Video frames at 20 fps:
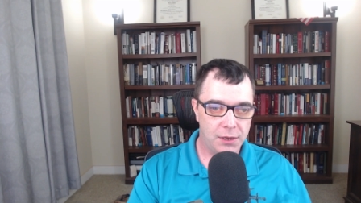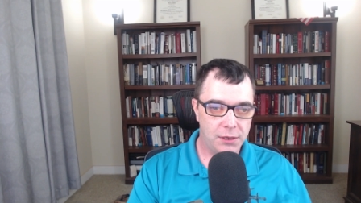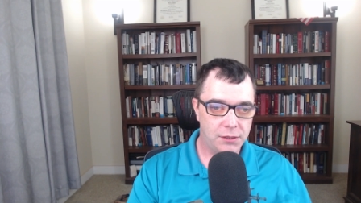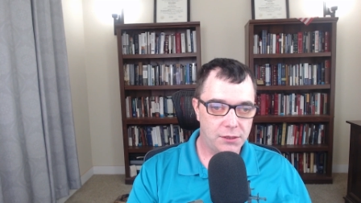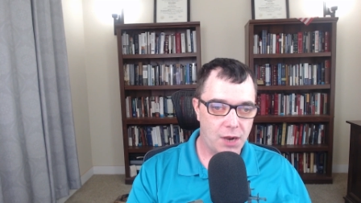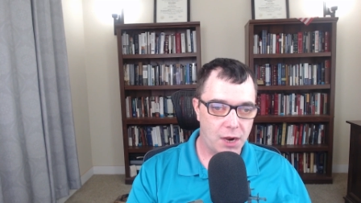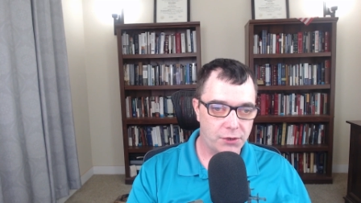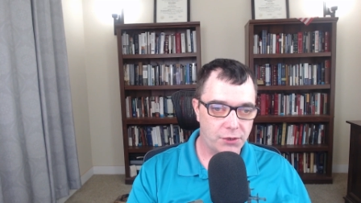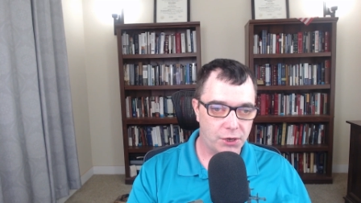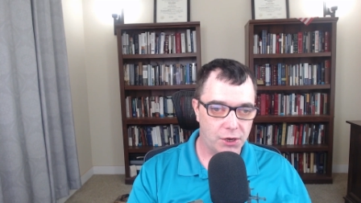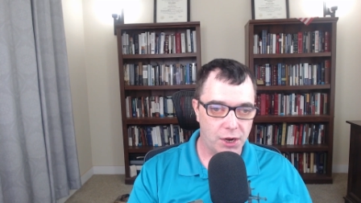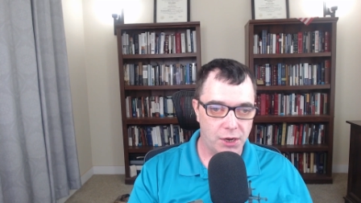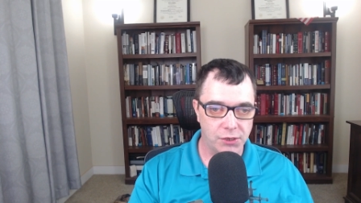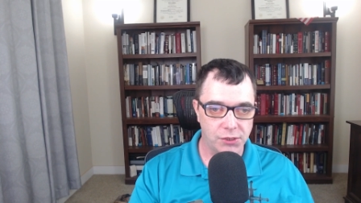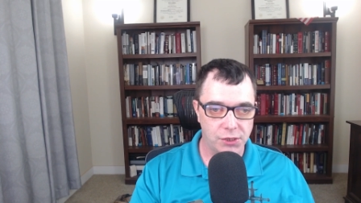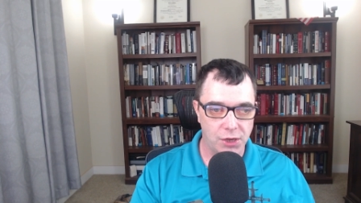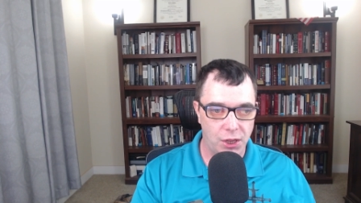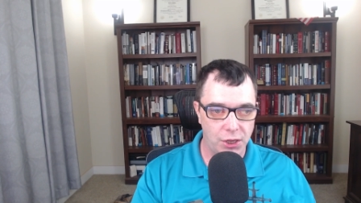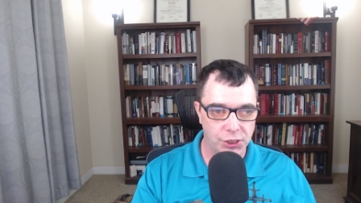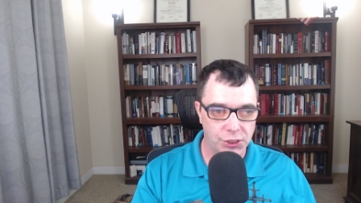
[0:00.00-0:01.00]
Doctor
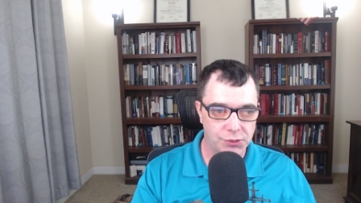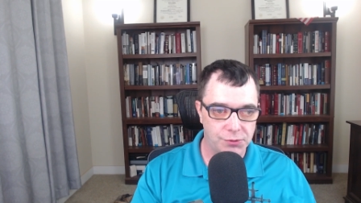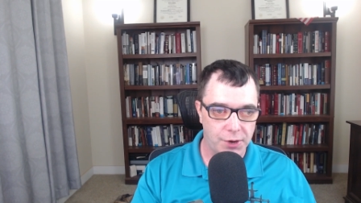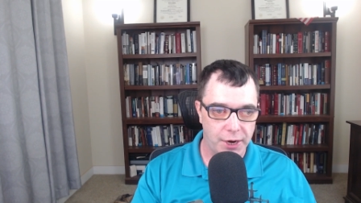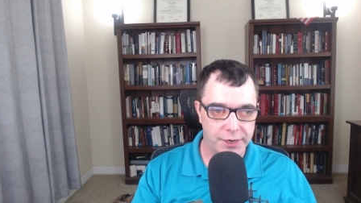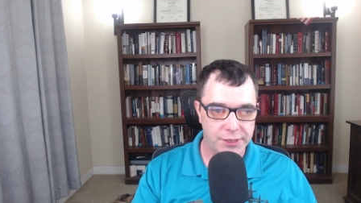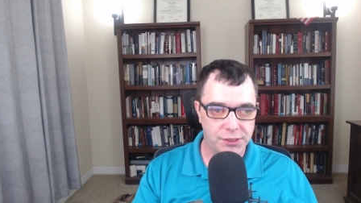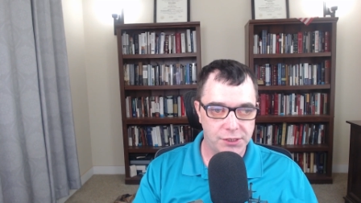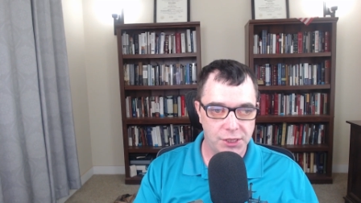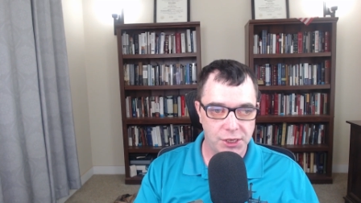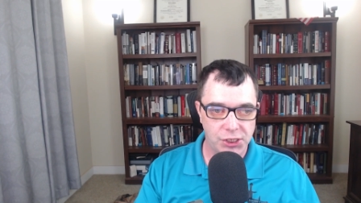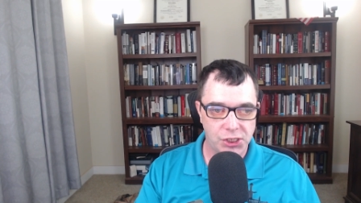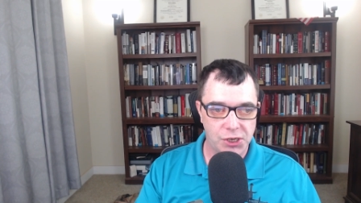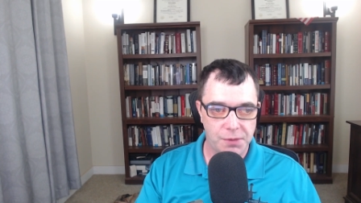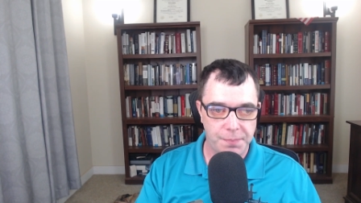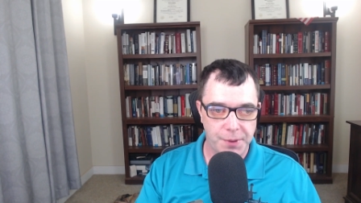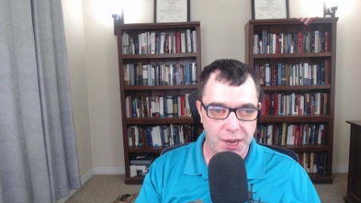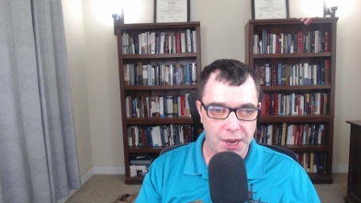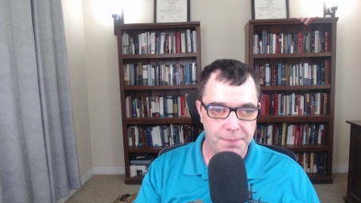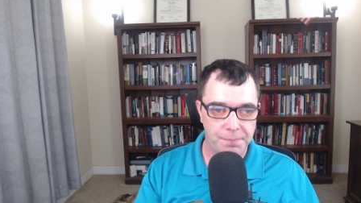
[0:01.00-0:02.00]
Gonzalez writes, this
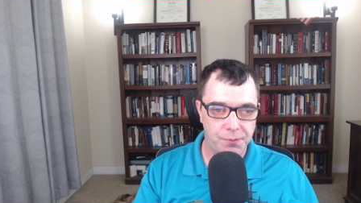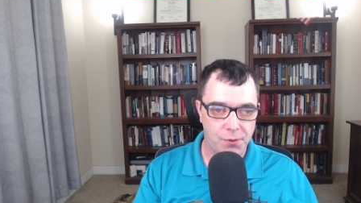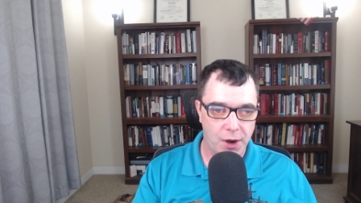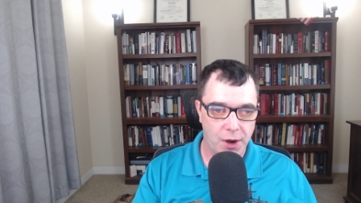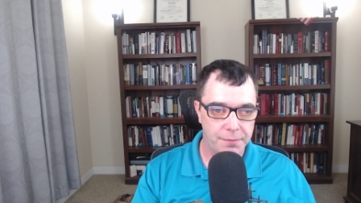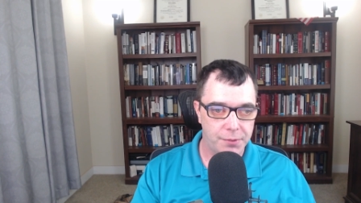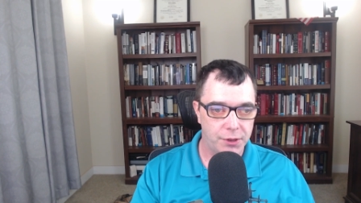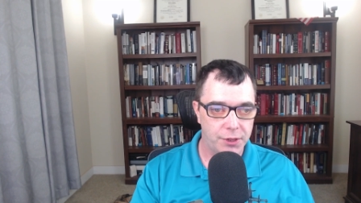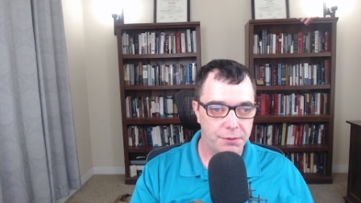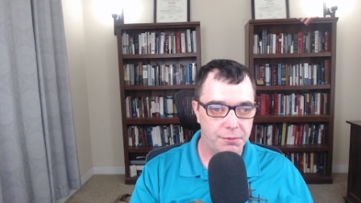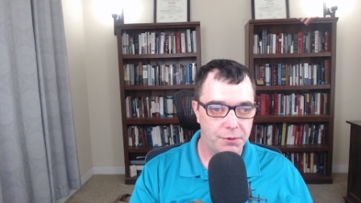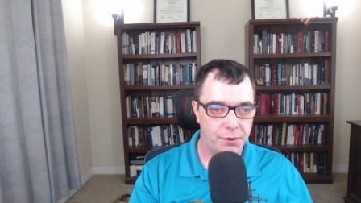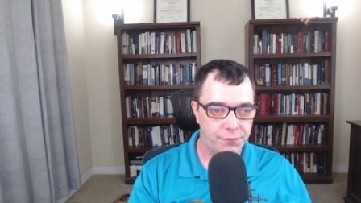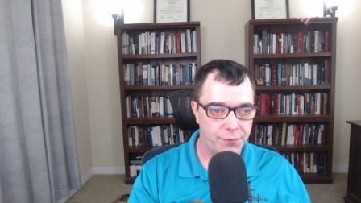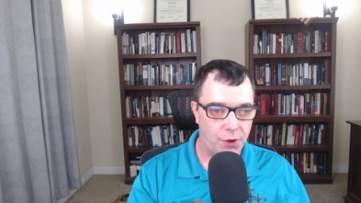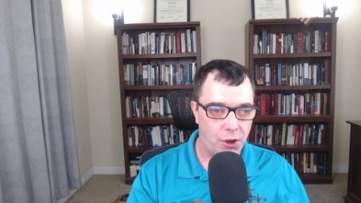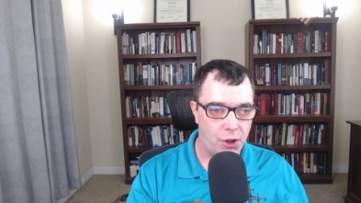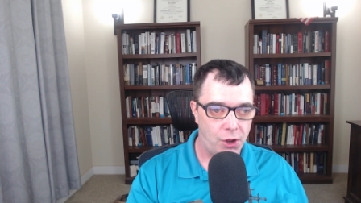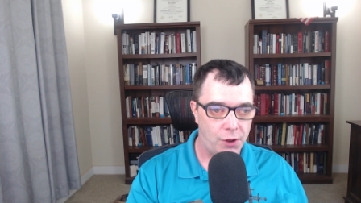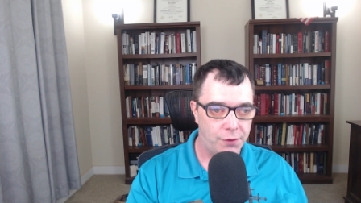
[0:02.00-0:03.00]
debate primarily
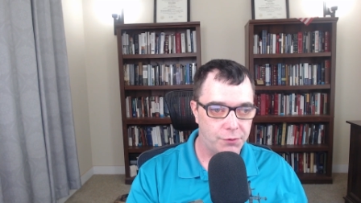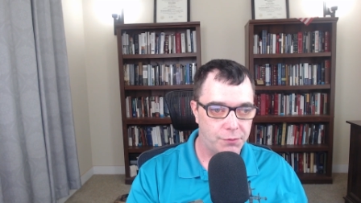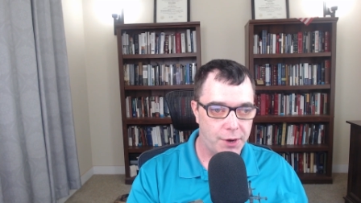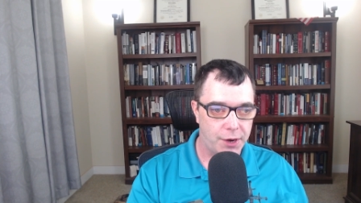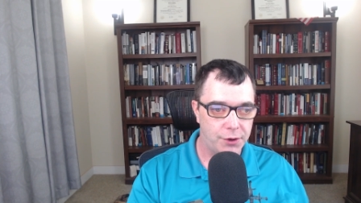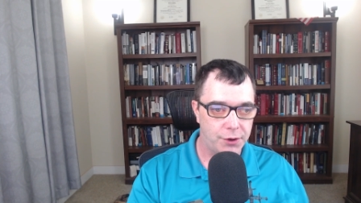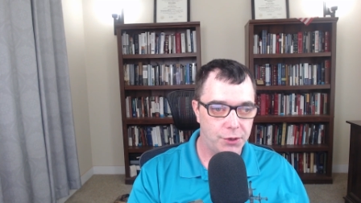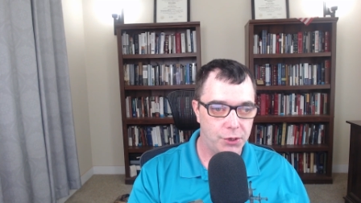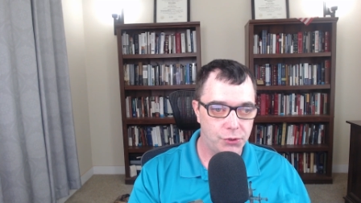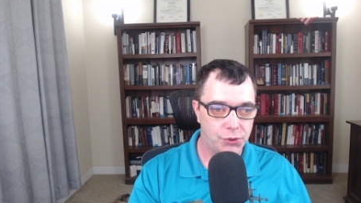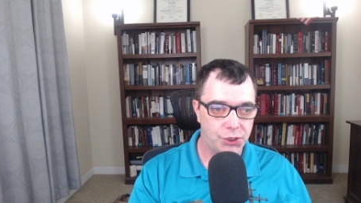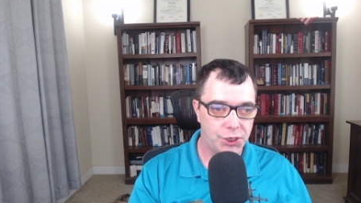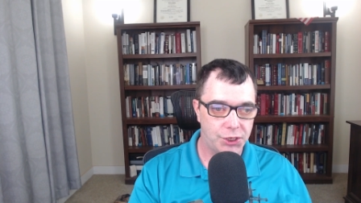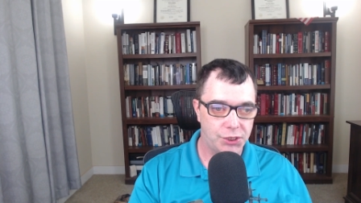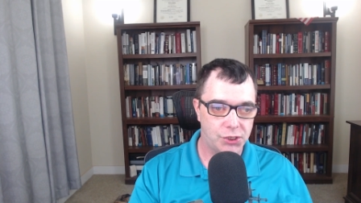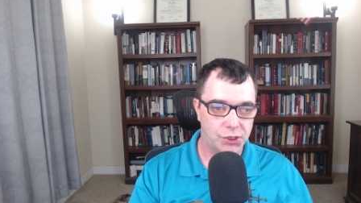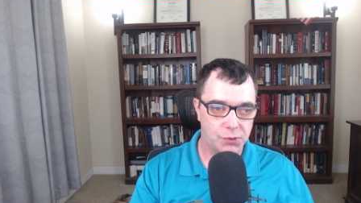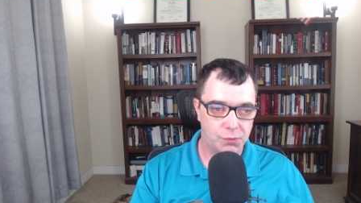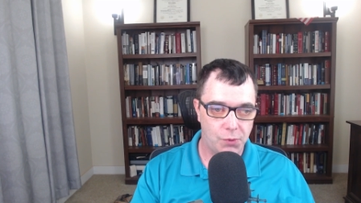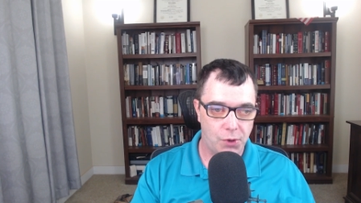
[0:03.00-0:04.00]
revolved around who
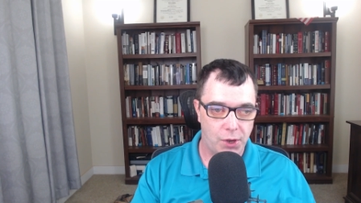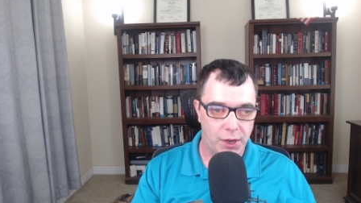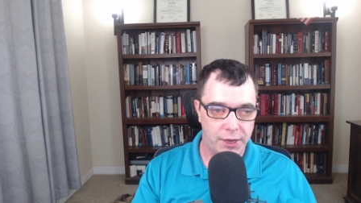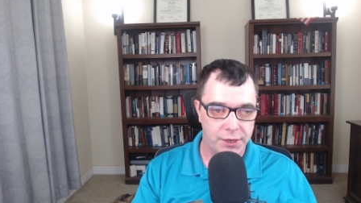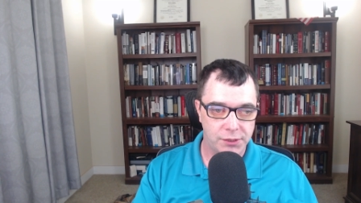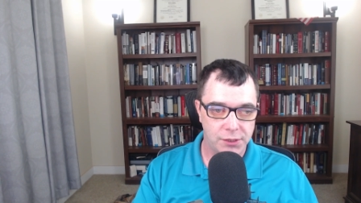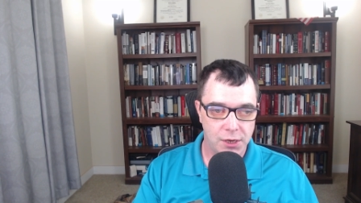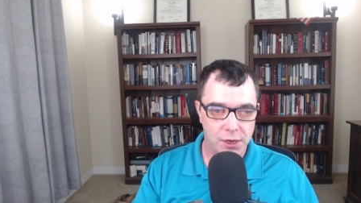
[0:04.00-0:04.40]
Jesus was.